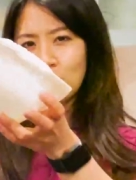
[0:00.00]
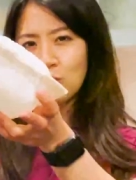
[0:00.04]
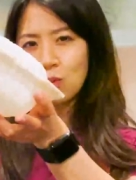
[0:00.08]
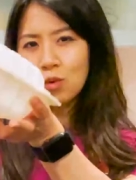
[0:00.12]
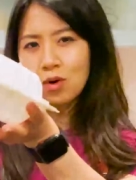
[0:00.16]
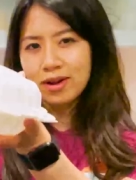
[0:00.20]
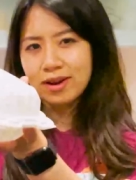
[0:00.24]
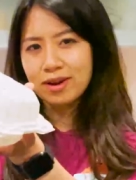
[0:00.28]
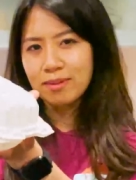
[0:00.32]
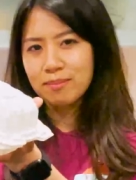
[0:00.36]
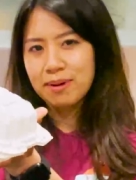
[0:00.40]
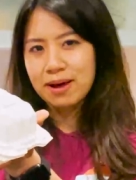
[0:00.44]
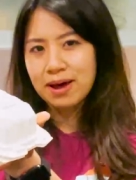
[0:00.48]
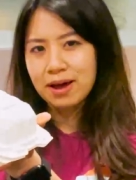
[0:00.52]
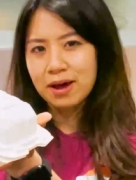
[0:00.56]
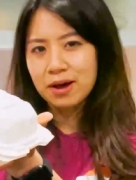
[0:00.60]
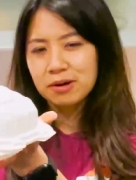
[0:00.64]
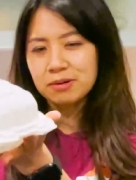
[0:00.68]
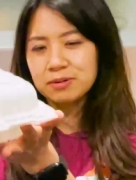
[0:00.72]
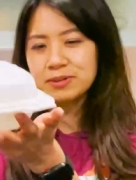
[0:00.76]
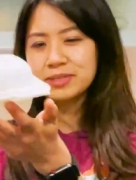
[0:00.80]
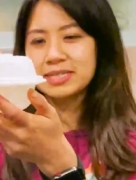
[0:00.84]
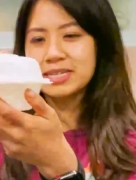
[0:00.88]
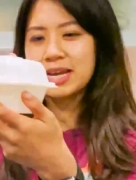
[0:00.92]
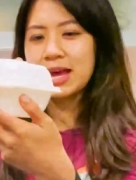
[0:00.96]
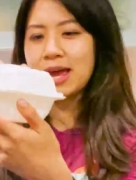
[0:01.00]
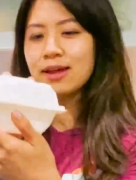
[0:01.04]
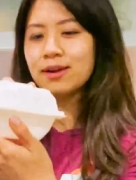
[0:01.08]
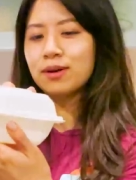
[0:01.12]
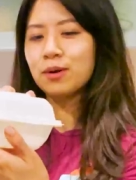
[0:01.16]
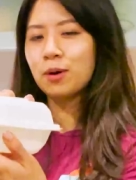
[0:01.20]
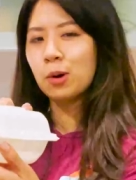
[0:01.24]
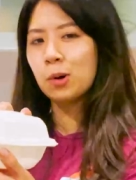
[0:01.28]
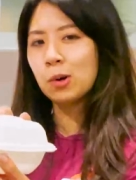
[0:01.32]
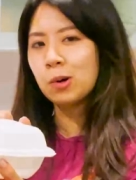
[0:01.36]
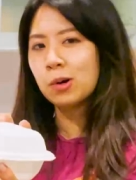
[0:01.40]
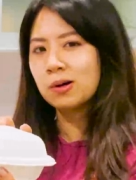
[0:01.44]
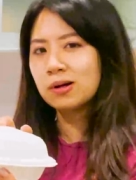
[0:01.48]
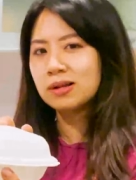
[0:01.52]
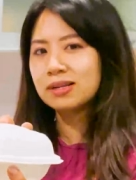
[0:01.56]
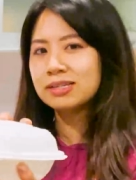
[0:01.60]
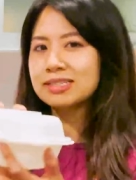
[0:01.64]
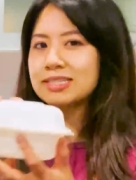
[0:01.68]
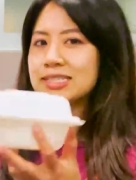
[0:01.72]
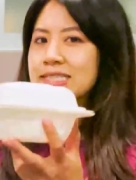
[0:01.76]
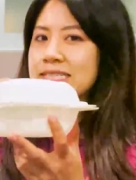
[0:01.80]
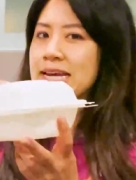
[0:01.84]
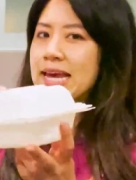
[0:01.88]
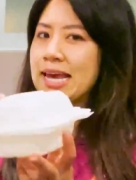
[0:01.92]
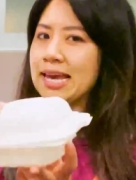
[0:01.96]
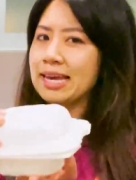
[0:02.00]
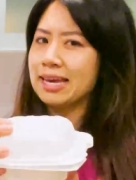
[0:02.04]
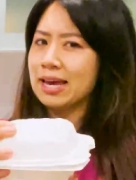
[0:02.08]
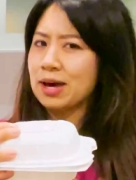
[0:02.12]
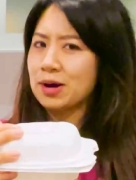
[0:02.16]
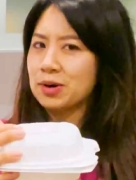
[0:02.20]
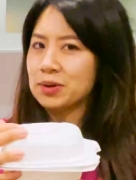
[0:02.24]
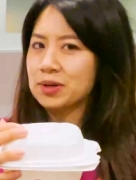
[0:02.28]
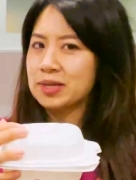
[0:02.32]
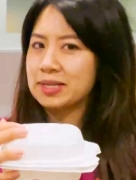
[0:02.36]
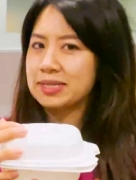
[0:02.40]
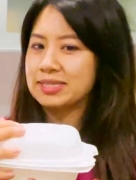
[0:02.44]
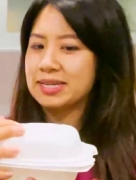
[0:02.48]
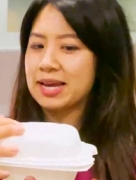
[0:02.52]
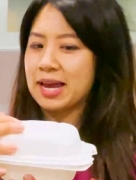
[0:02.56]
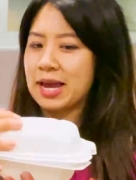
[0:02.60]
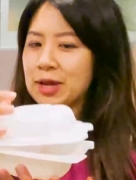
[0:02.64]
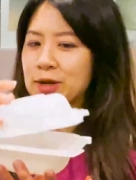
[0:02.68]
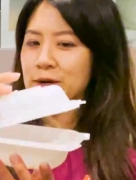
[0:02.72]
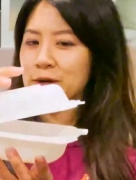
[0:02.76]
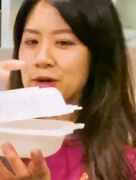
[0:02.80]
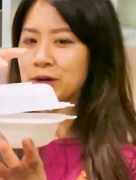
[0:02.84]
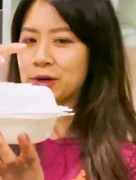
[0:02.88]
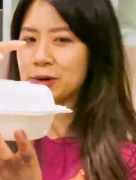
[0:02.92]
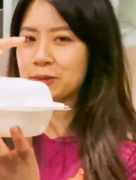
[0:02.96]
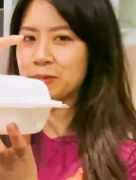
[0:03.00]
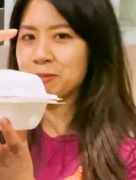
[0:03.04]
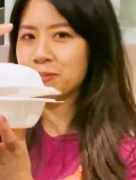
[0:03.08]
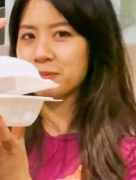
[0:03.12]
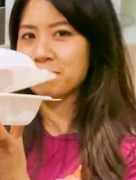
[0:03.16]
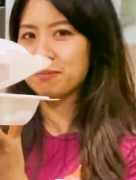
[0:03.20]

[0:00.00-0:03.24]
What about an old takeout container?